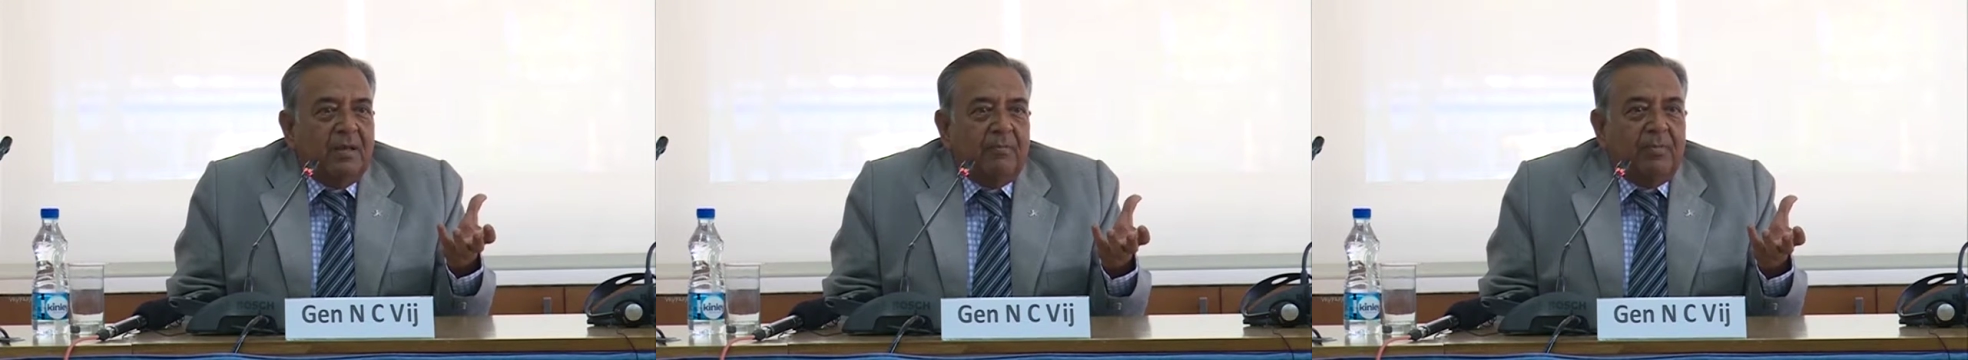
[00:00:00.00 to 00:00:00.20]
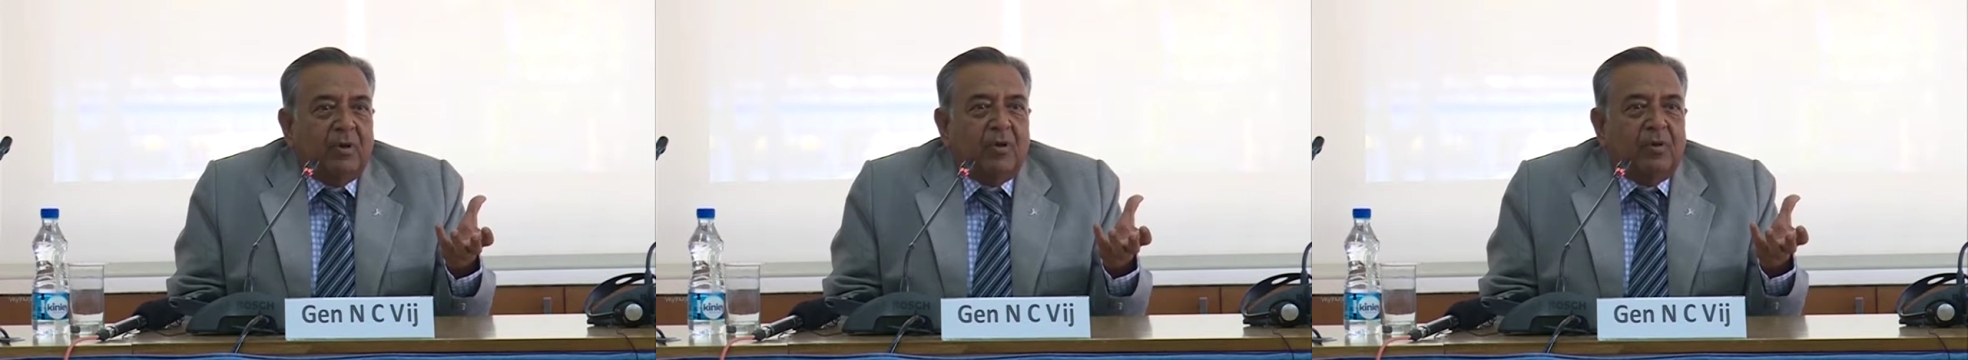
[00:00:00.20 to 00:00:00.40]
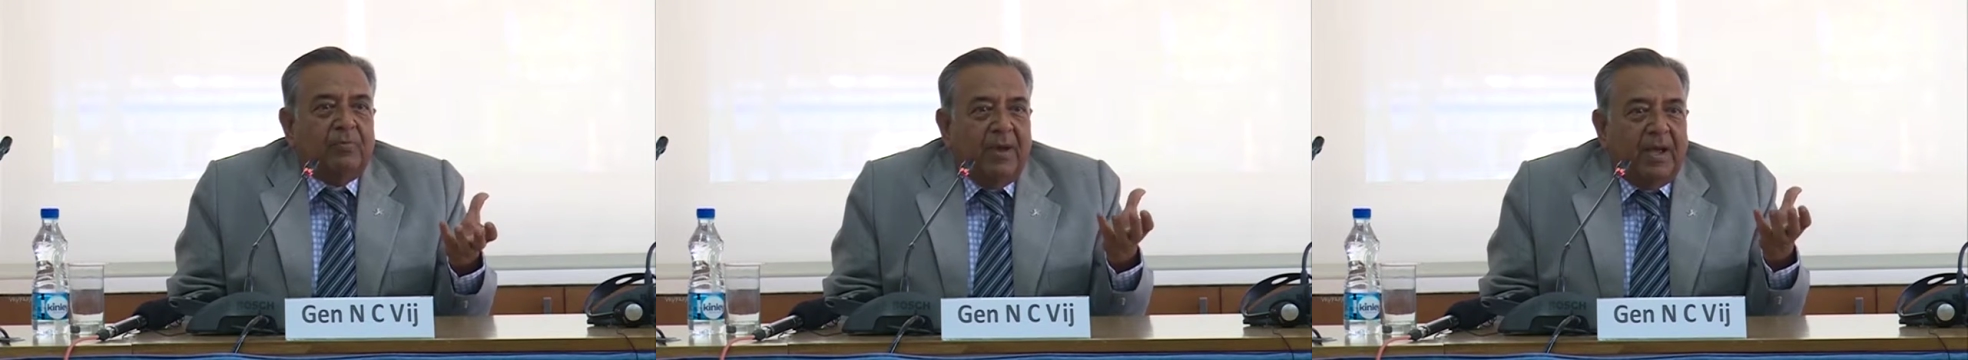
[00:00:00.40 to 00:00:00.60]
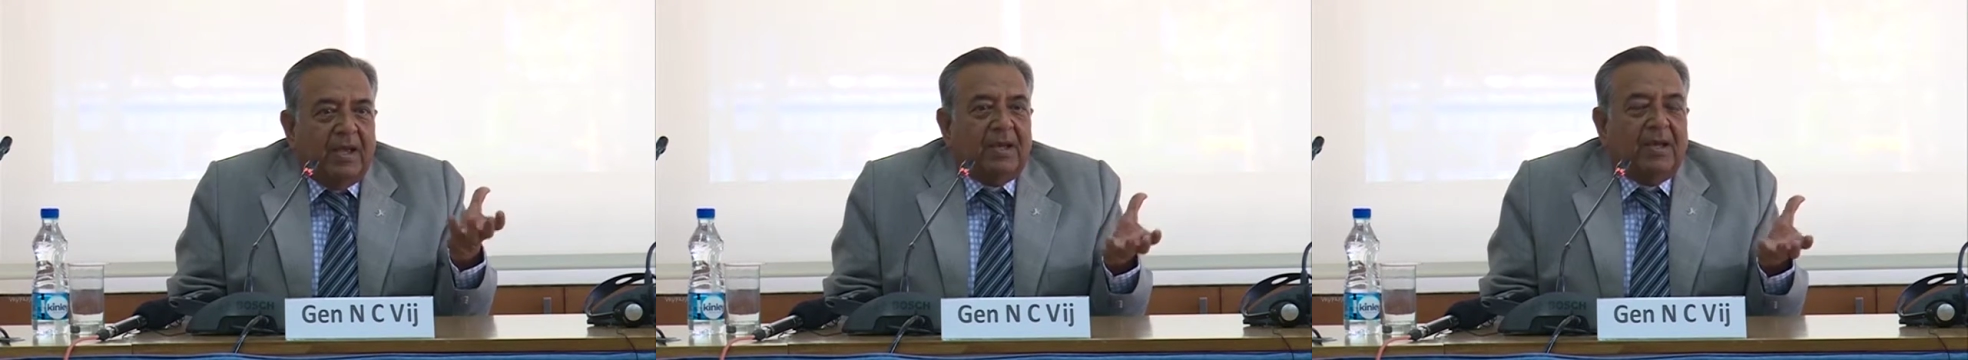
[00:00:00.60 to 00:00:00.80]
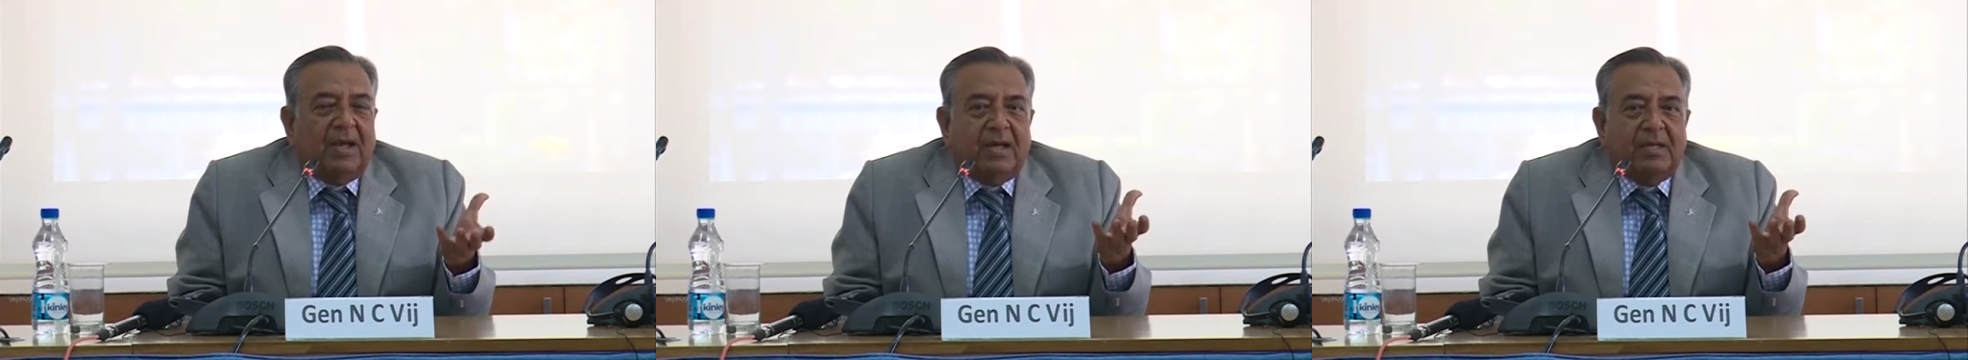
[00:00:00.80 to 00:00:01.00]
Because by
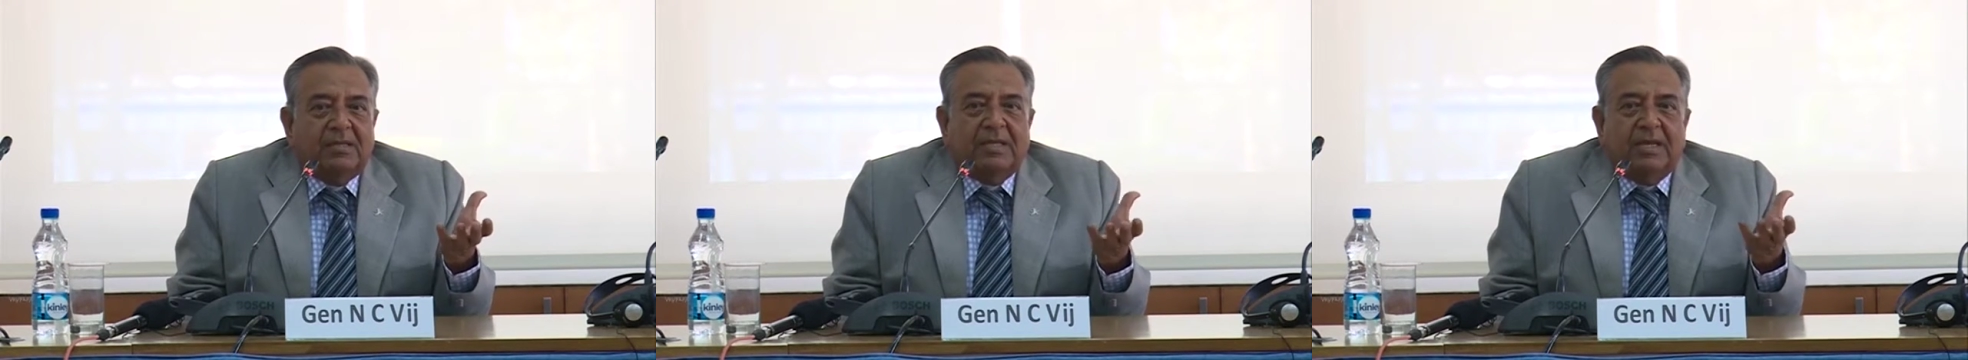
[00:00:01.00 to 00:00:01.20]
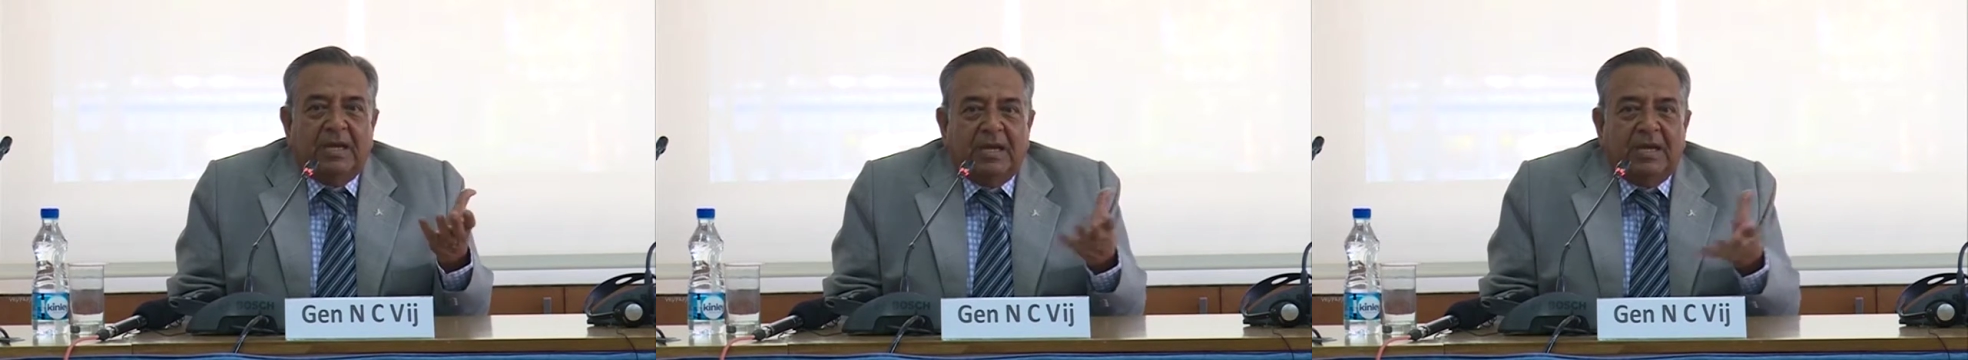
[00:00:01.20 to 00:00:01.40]
and large, the